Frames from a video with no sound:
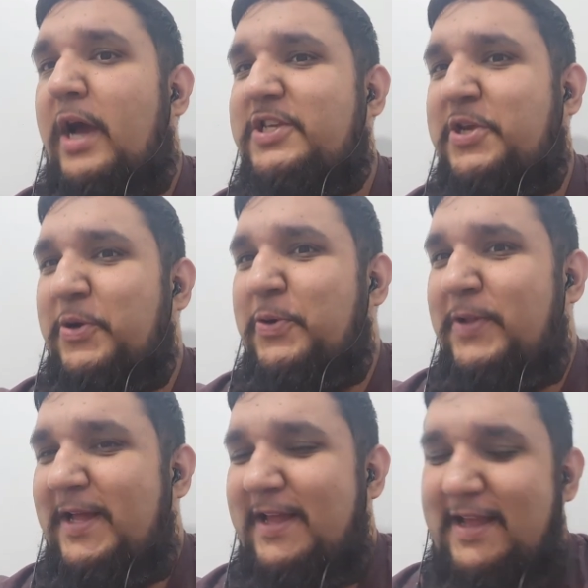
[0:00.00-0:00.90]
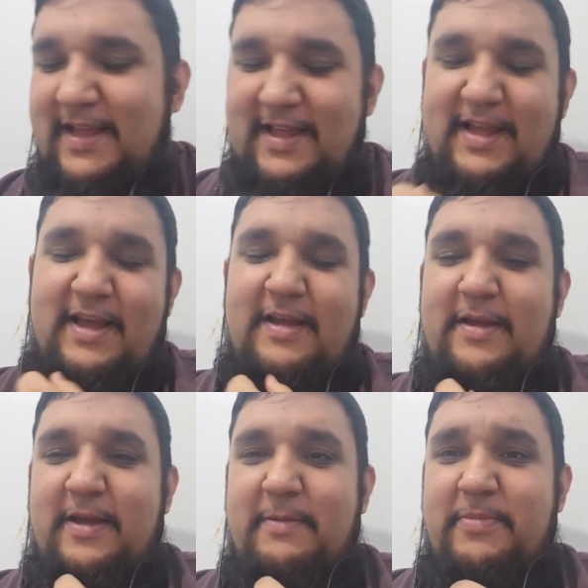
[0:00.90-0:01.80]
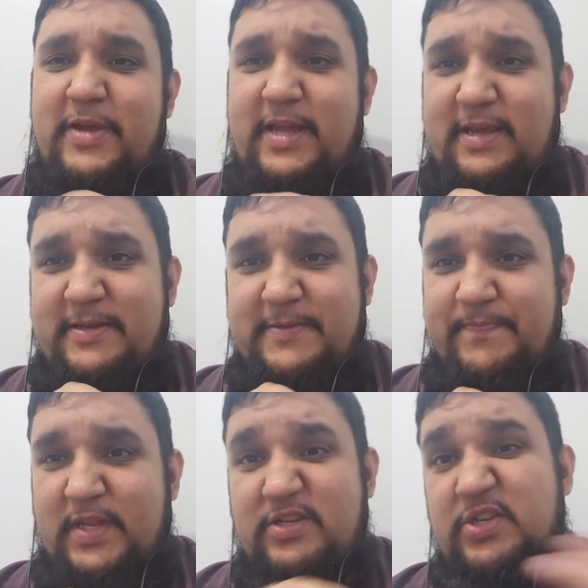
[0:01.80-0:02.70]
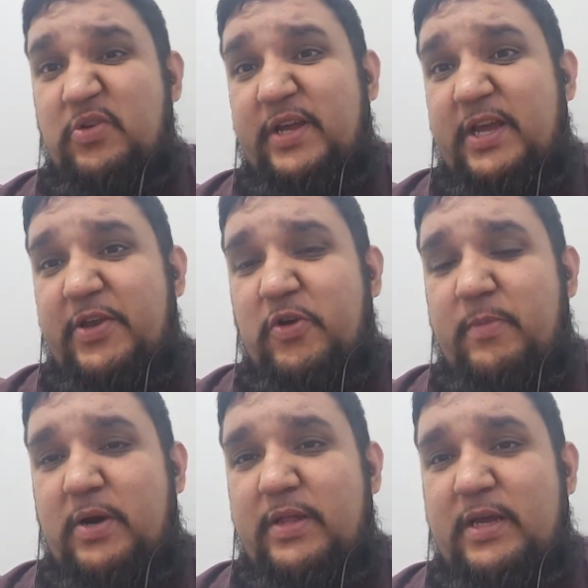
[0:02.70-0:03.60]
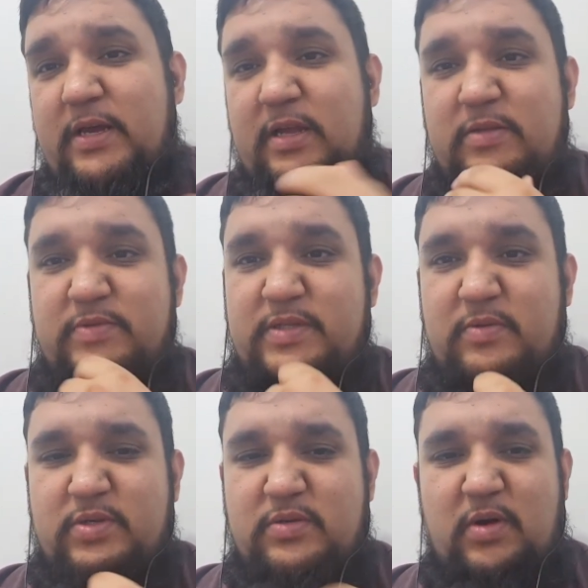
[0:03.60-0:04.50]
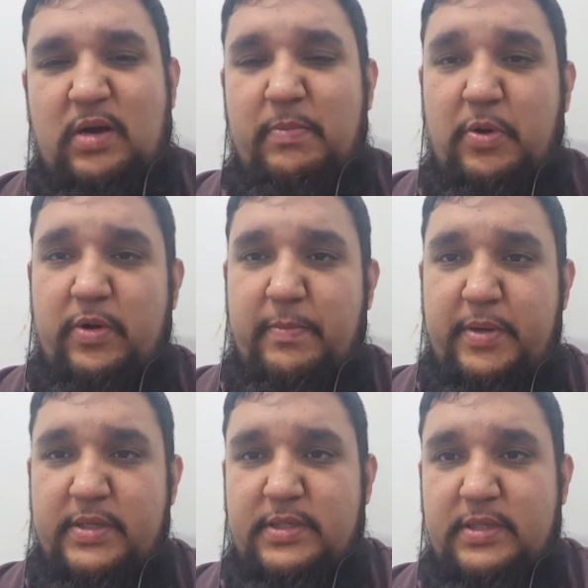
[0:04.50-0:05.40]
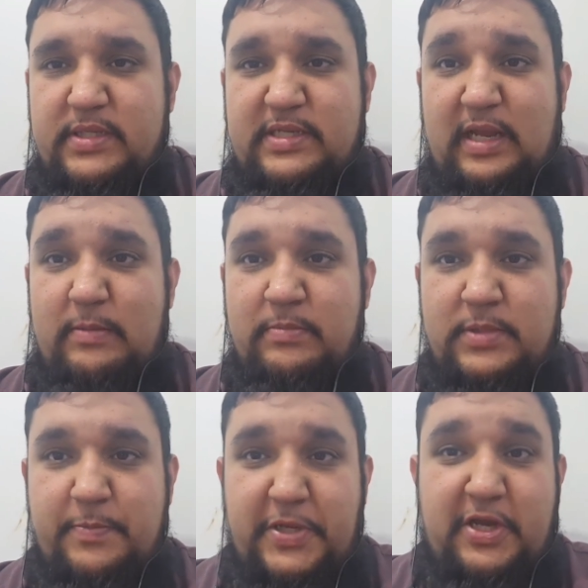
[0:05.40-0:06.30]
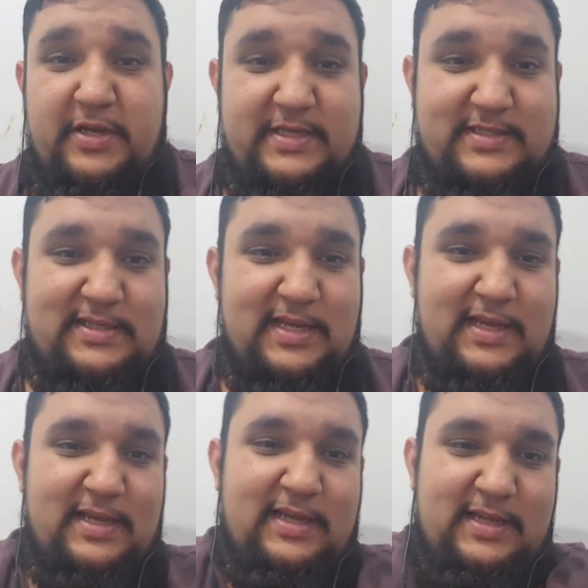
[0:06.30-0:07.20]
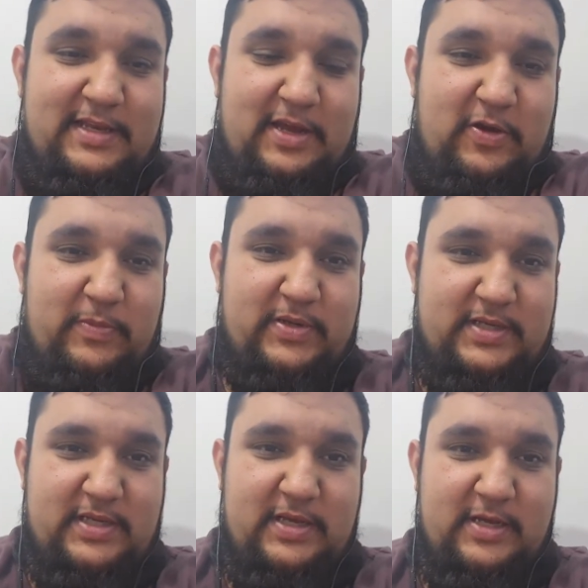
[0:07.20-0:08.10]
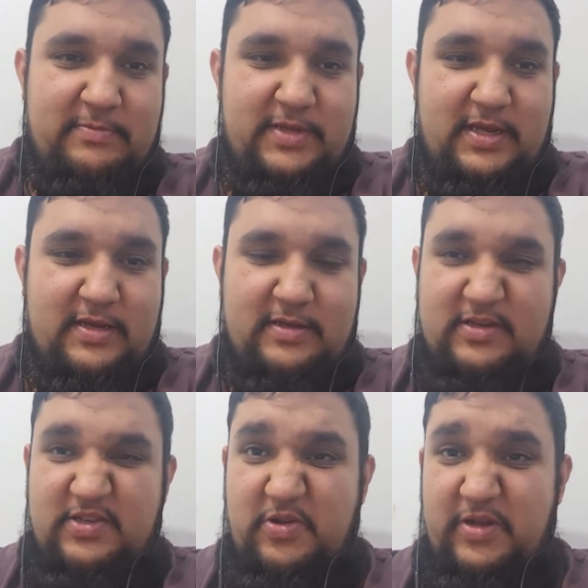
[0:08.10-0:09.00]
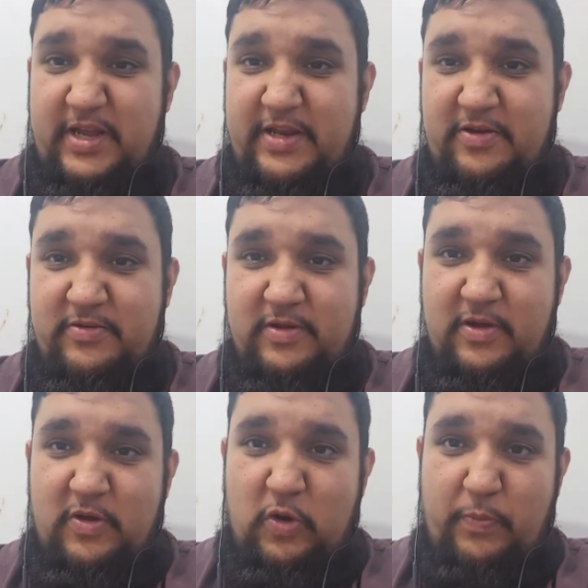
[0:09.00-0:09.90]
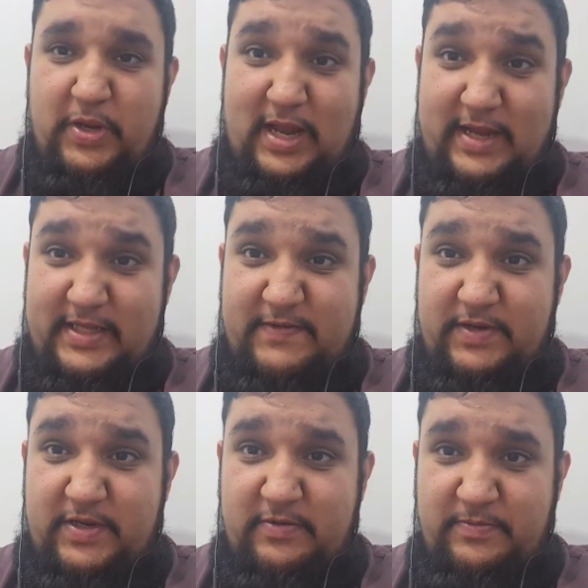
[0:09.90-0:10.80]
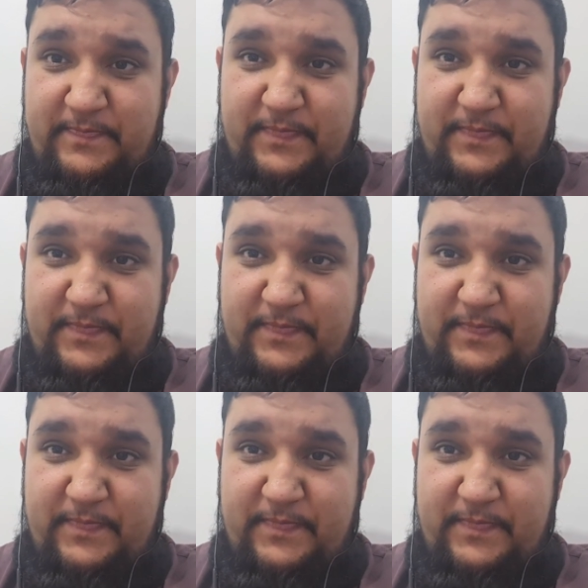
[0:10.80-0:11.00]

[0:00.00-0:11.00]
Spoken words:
school. But yeah, I just thought you'd let you know about that. I was quite a boring person. I still am, to be honest, now. But yeah, I just thought you'd let you know. Hope you like this video.